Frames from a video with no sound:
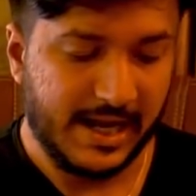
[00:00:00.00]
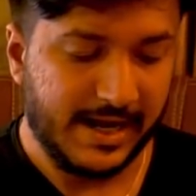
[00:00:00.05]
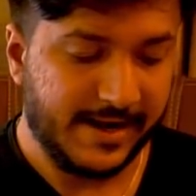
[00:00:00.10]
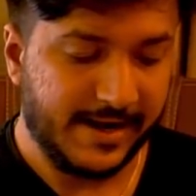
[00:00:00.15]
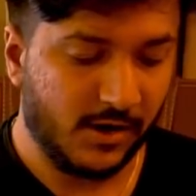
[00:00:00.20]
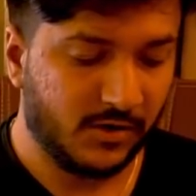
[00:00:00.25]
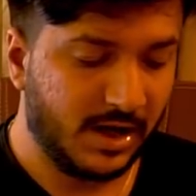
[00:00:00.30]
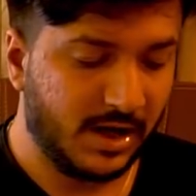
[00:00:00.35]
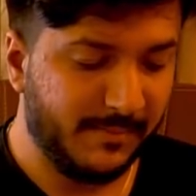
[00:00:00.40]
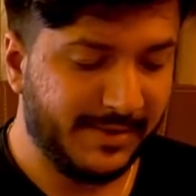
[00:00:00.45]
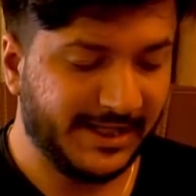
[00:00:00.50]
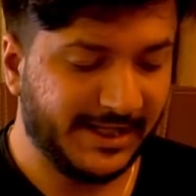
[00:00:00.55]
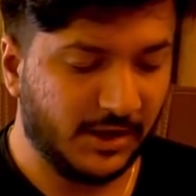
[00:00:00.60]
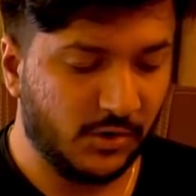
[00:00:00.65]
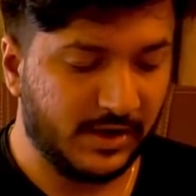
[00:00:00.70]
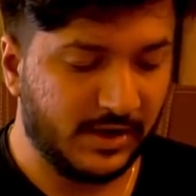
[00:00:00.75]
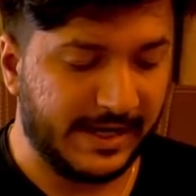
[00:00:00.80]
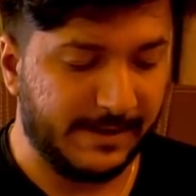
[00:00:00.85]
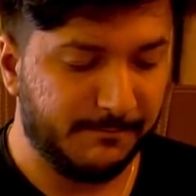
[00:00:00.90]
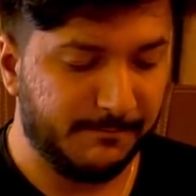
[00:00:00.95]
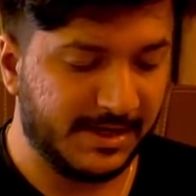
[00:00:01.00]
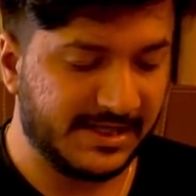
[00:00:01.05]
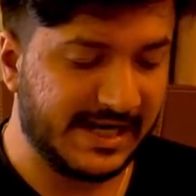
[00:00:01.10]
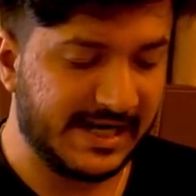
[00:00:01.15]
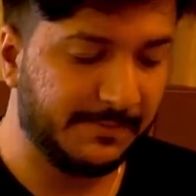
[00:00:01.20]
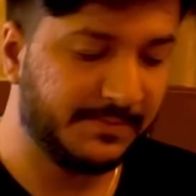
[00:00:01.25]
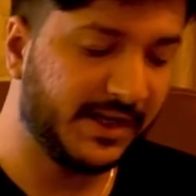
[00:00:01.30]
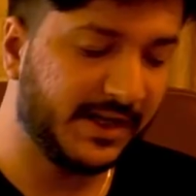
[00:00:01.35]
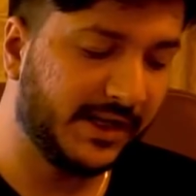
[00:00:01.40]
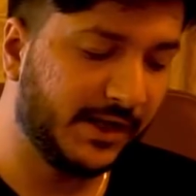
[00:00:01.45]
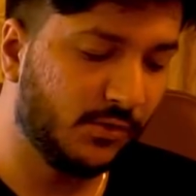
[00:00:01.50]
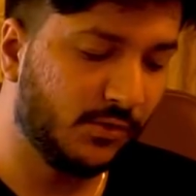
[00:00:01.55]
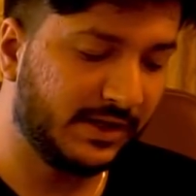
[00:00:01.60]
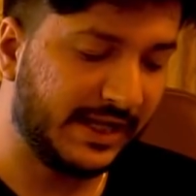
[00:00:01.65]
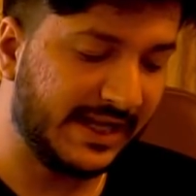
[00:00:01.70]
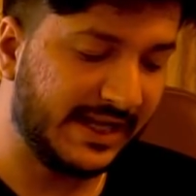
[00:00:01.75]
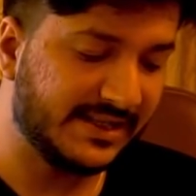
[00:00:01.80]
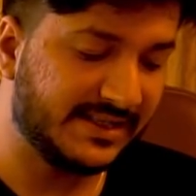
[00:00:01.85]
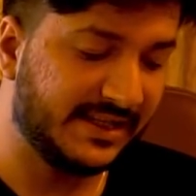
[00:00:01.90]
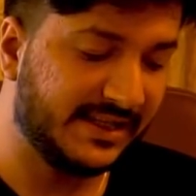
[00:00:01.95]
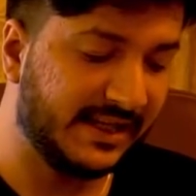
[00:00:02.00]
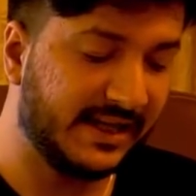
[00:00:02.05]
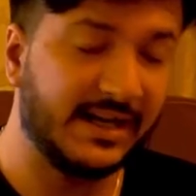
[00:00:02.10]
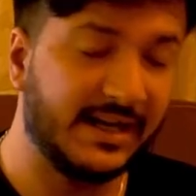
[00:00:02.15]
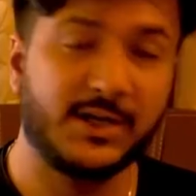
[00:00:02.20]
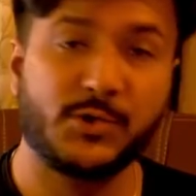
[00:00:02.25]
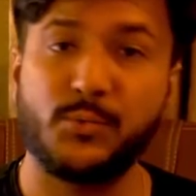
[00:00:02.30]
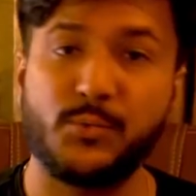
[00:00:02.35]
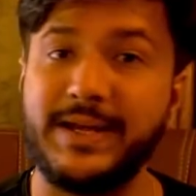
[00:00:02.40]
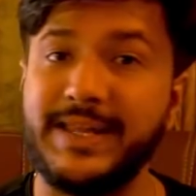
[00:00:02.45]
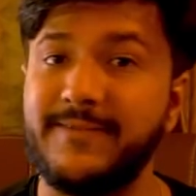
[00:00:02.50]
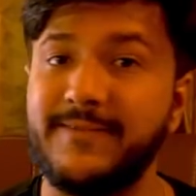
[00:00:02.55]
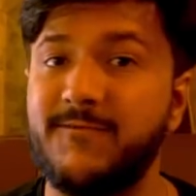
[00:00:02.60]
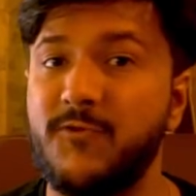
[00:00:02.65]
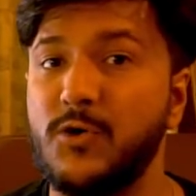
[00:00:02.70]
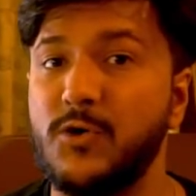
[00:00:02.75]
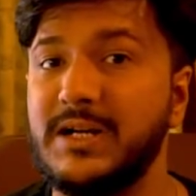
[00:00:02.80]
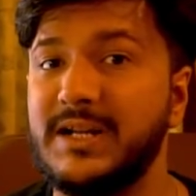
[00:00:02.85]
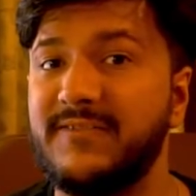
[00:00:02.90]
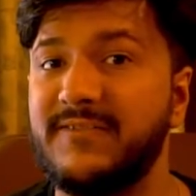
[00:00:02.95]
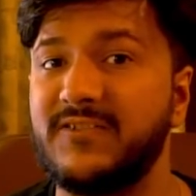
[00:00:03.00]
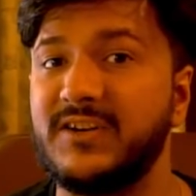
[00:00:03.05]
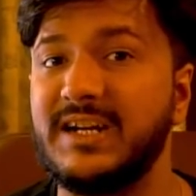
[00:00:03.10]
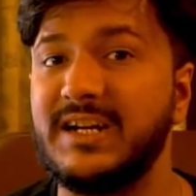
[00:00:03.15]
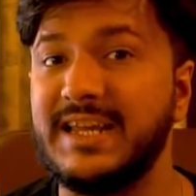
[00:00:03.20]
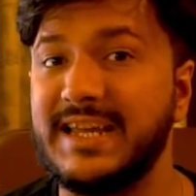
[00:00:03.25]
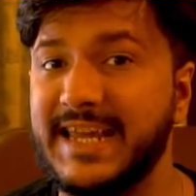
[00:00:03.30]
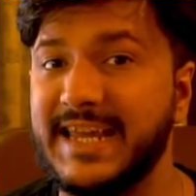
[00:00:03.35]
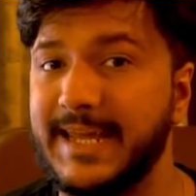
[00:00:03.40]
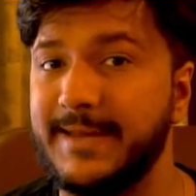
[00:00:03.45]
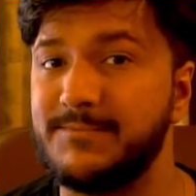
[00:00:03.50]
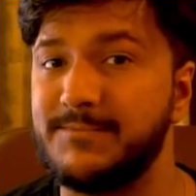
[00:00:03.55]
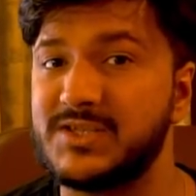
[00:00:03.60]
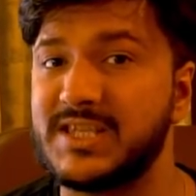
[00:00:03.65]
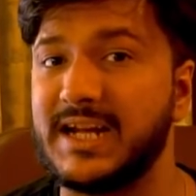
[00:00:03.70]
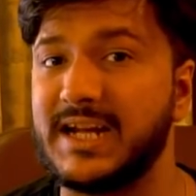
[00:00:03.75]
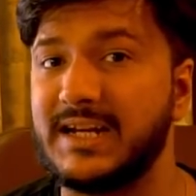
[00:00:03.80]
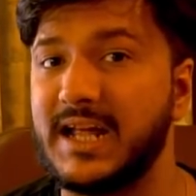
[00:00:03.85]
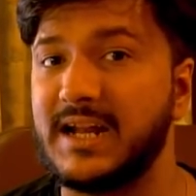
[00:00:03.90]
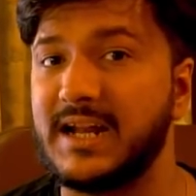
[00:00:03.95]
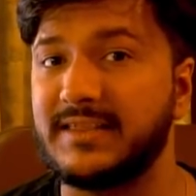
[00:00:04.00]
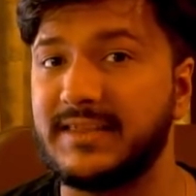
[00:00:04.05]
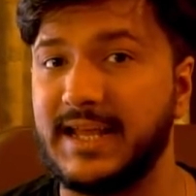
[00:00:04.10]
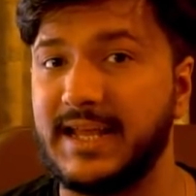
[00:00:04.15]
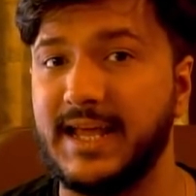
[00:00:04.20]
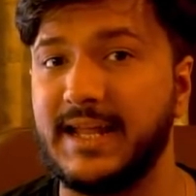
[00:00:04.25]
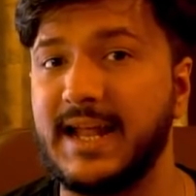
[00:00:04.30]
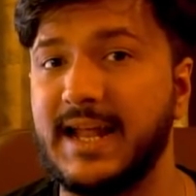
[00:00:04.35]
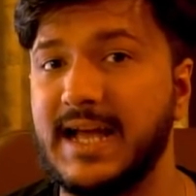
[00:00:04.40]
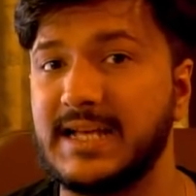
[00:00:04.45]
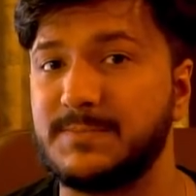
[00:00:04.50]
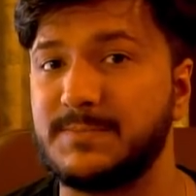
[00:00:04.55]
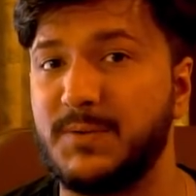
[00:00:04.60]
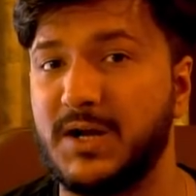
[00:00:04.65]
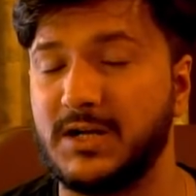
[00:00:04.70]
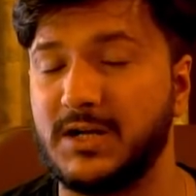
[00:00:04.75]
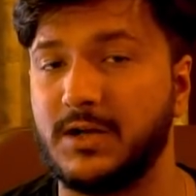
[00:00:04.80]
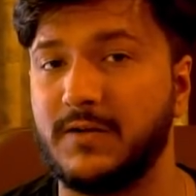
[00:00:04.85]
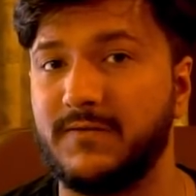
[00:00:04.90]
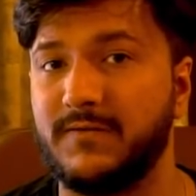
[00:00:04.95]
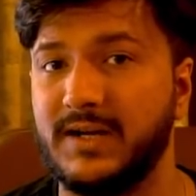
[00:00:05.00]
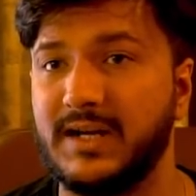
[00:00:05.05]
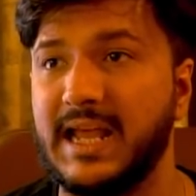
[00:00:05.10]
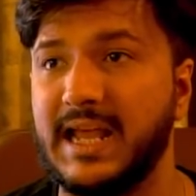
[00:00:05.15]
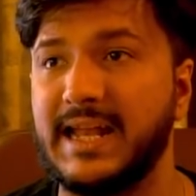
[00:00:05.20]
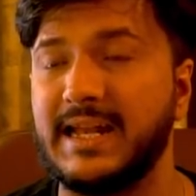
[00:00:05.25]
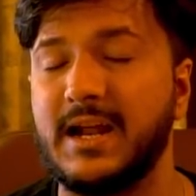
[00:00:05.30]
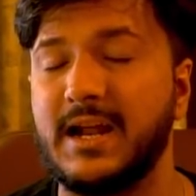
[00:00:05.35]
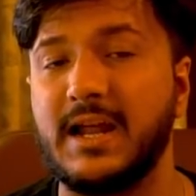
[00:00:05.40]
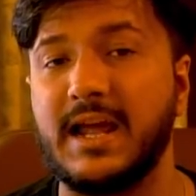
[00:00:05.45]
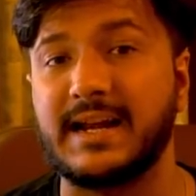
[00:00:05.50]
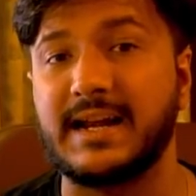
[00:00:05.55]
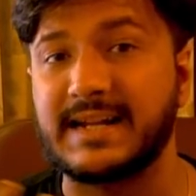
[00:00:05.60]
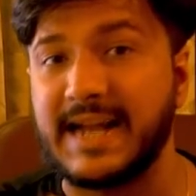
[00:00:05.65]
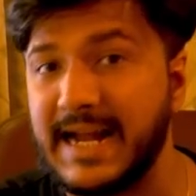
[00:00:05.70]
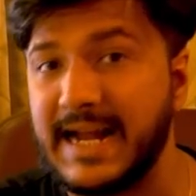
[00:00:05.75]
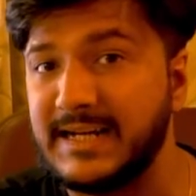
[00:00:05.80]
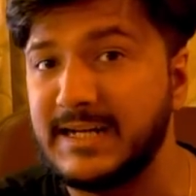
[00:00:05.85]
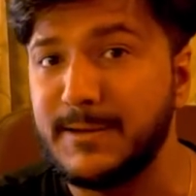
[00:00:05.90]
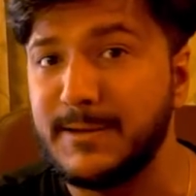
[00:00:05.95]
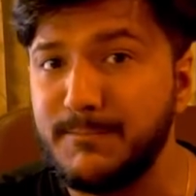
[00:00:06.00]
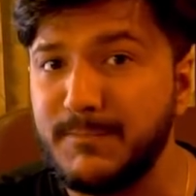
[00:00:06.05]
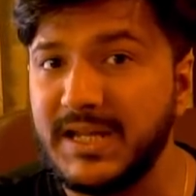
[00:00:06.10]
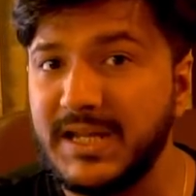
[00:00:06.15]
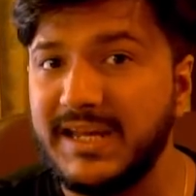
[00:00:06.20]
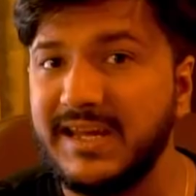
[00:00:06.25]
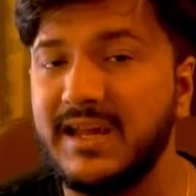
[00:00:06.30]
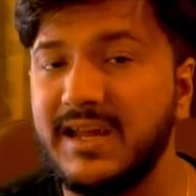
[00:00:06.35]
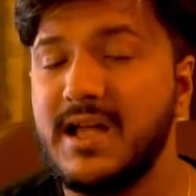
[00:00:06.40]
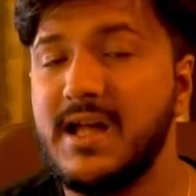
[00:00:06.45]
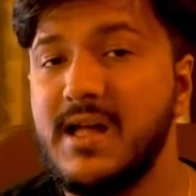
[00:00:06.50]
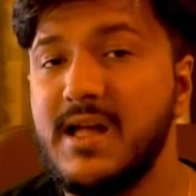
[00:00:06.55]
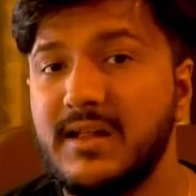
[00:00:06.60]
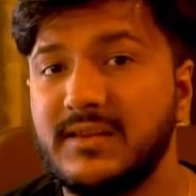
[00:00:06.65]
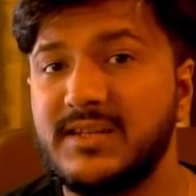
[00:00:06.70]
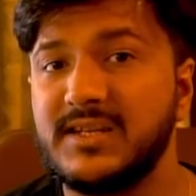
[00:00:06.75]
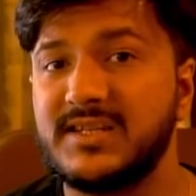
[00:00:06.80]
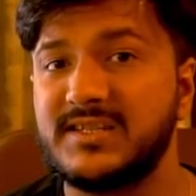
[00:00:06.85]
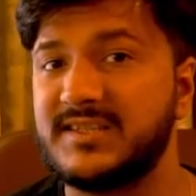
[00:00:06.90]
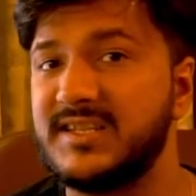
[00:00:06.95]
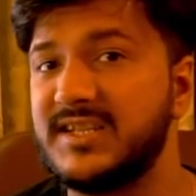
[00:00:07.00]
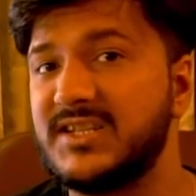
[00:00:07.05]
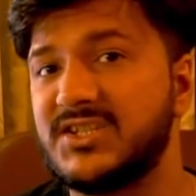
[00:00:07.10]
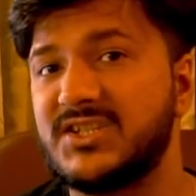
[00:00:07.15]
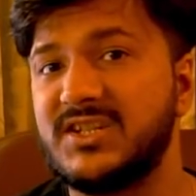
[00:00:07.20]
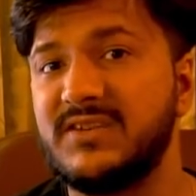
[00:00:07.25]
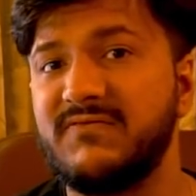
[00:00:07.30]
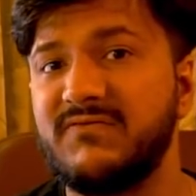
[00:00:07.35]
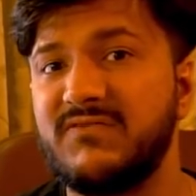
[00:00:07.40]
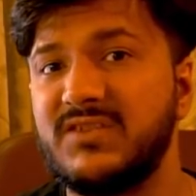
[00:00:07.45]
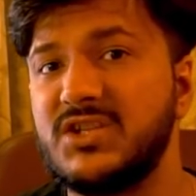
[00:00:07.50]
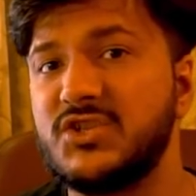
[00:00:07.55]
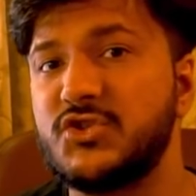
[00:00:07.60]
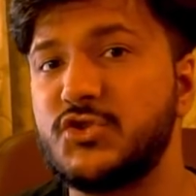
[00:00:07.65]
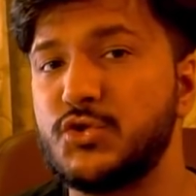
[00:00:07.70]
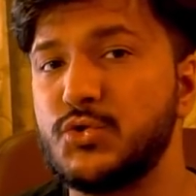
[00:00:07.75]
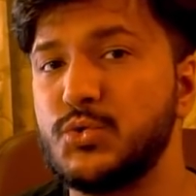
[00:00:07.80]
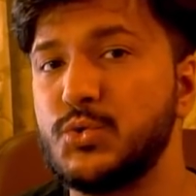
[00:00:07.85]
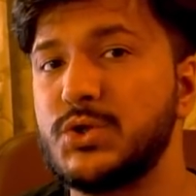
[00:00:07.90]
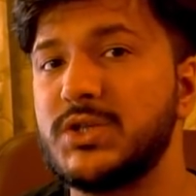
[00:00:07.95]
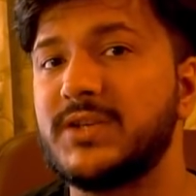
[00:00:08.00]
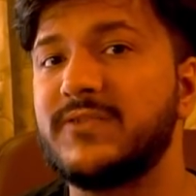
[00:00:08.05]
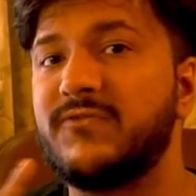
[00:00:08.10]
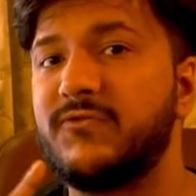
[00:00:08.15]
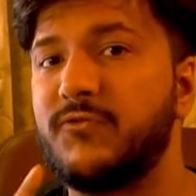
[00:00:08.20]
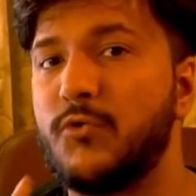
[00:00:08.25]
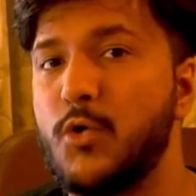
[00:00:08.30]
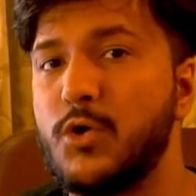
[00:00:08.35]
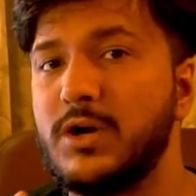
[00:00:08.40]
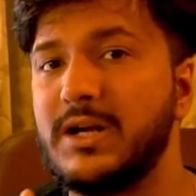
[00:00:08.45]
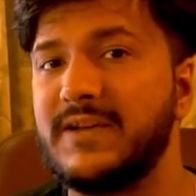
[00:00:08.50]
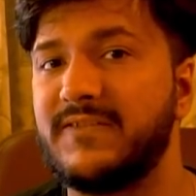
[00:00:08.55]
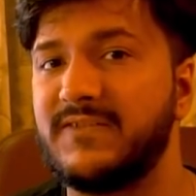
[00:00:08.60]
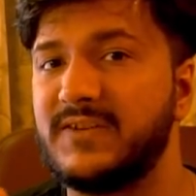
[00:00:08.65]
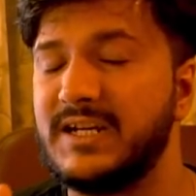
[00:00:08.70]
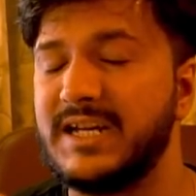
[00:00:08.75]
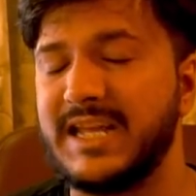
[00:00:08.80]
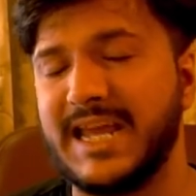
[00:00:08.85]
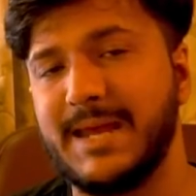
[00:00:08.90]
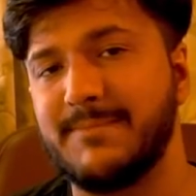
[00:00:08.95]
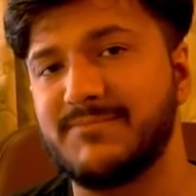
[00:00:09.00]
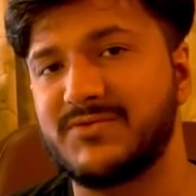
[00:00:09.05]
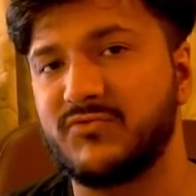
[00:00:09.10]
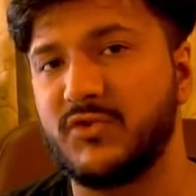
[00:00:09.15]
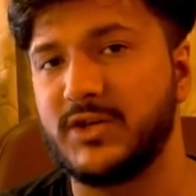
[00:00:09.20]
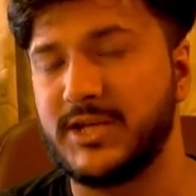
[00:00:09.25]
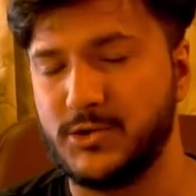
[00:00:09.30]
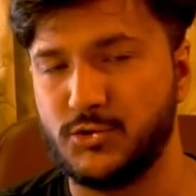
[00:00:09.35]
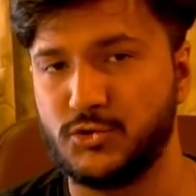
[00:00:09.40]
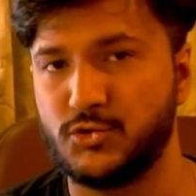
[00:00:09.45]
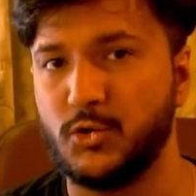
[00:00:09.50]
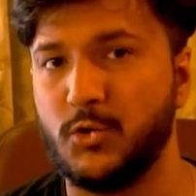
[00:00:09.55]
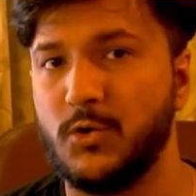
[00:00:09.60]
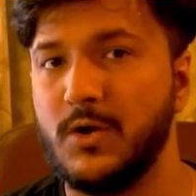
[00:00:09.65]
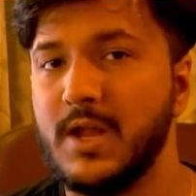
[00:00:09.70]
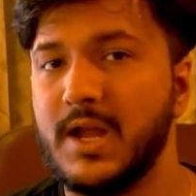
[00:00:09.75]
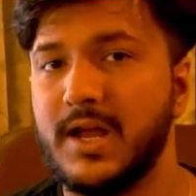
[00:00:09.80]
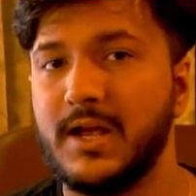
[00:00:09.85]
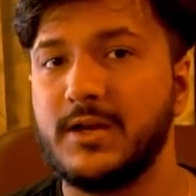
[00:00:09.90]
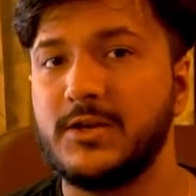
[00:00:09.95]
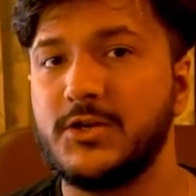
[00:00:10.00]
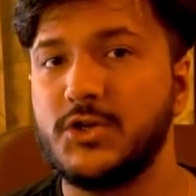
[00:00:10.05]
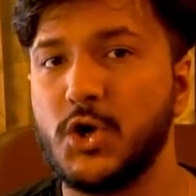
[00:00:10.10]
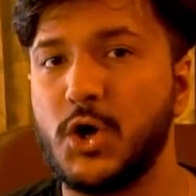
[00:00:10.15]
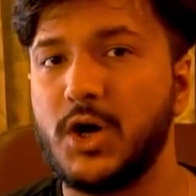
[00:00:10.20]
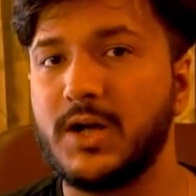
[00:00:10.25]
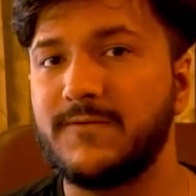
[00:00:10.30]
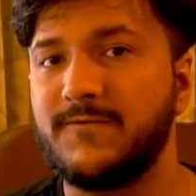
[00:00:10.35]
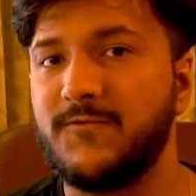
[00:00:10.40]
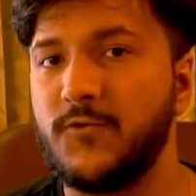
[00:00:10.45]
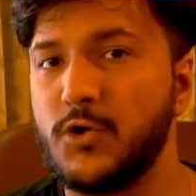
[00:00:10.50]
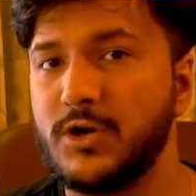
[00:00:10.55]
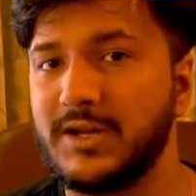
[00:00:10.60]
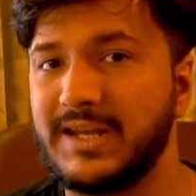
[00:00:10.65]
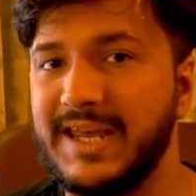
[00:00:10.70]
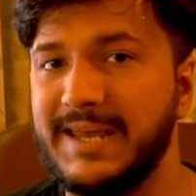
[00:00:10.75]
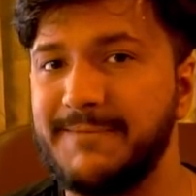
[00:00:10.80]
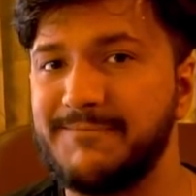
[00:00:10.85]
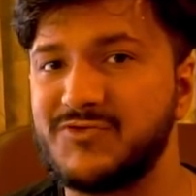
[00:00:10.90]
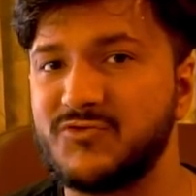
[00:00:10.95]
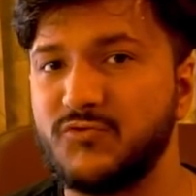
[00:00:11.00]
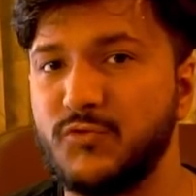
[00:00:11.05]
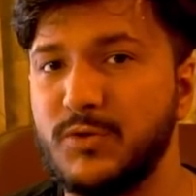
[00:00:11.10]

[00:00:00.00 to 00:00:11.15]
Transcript: Now coming to game-based aptitude test, there are 24 different games that are there as part of it. And randomly, the system will choose 4 different games for you. So your 4 games